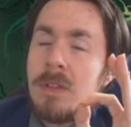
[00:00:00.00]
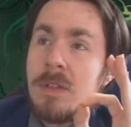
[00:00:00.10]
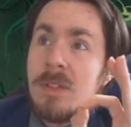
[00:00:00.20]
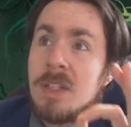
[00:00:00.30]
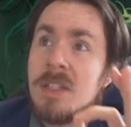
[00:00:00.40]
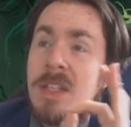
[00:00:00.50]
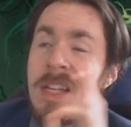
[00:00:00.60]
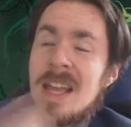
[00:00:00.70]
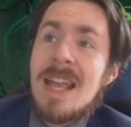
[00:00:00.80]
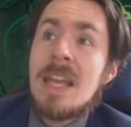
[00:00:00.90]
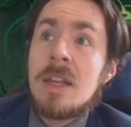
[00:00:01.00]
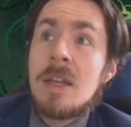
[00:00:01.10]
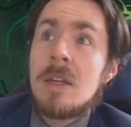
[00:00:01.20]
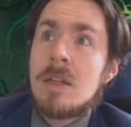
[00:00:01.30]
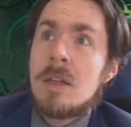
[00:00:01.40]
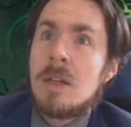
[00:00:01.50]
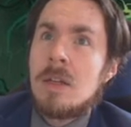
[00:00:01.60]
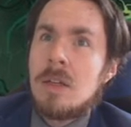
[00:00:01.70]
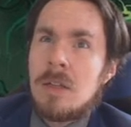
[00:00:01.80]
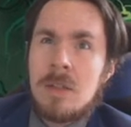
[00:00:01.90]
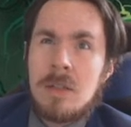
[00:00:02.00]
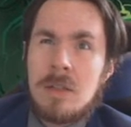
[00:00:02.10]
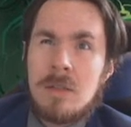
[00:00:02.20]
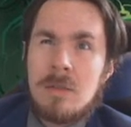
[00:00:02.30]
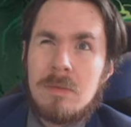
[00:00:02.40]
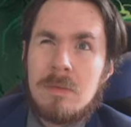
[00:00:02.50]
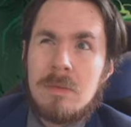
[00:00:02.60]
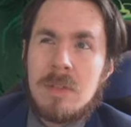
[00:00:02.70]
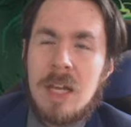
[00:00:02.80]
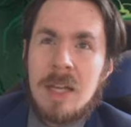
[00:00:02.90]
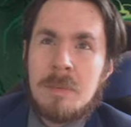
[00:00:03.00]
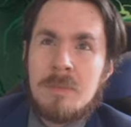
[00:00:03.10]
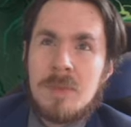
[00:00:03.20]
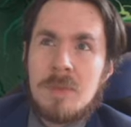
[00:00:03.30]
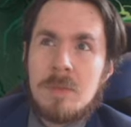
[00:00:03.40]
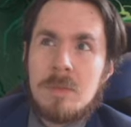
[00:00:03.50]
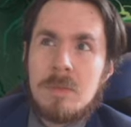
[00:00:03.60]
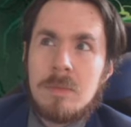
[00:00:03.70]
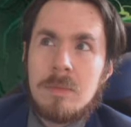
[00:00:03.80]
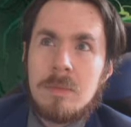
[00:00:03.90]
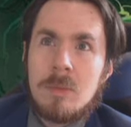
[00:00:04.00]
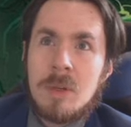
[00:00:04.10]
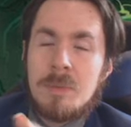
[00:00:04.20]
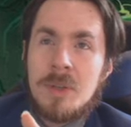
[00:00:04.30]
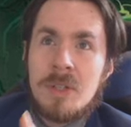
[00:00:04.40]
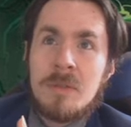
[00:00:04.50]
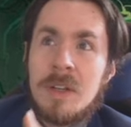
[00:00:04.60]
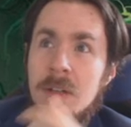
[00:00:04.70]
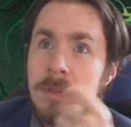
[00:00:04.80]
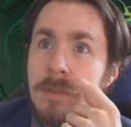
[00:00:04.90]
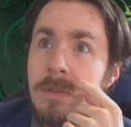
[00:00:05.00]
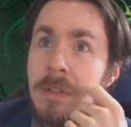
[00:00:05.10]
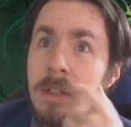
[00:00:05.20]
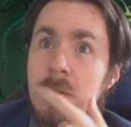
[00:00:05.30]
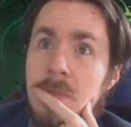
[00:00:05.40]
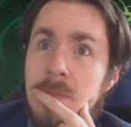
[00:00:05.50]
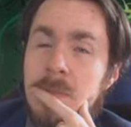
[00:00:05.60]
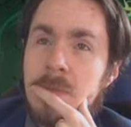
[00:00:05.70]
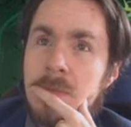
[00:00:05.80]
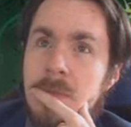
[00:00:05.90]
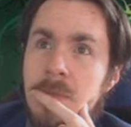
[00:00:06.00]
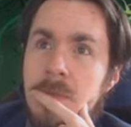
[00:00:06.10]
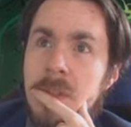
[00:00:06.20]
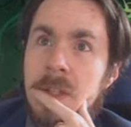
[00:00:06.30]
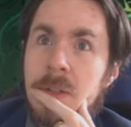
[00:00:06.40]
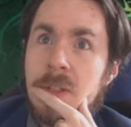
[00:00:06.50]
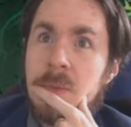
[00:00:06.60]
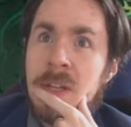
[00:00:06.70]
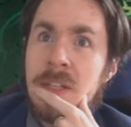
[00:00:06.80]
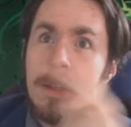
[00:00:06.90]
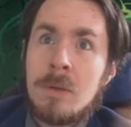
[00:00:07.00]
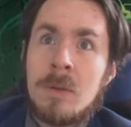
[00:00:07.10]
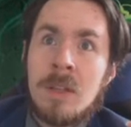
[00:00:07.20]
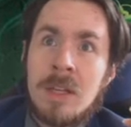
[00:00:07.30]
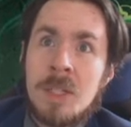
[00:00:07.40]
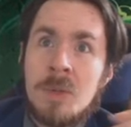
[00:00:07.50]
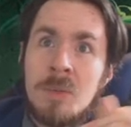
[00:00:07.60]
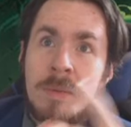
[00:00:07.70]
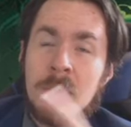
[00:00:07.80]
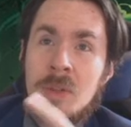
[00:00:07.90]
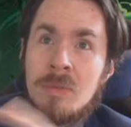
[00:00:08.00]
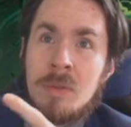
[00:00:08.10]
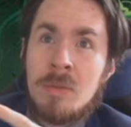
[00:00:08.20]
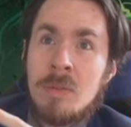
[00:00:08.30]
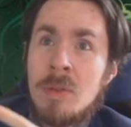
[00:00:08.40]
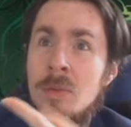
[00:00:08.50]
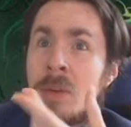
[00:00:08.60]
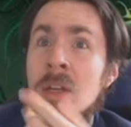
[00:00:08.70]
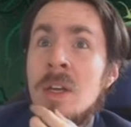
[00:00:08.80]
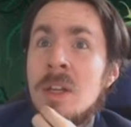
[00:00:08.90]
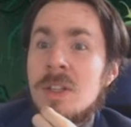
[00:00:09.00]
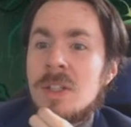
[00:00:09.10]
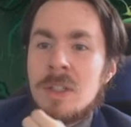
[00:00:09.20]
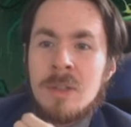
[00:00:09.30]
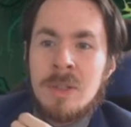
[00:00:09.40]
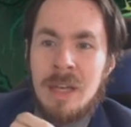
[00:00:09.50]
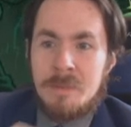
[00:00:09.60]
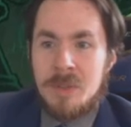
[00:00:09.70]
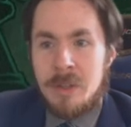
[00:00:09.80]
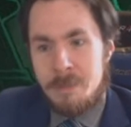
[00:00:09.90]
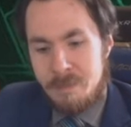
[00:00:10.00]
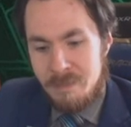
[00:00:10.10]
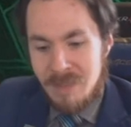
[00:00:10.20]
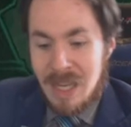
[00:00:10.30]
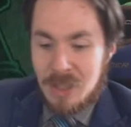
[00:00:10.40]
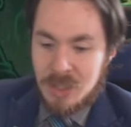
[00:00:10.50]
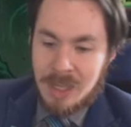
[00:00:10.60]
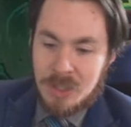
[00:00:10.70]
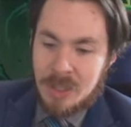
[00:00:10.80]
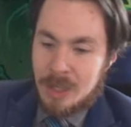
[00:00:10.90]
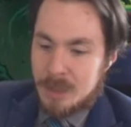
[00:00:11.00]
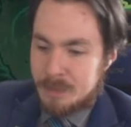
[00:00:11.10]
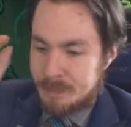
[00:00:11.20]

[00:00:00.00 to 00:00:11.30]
60 to 80 is times 1.25, right? No, because 20 is a third of that, so it's 1.3333. So yeah, all right, gotcha.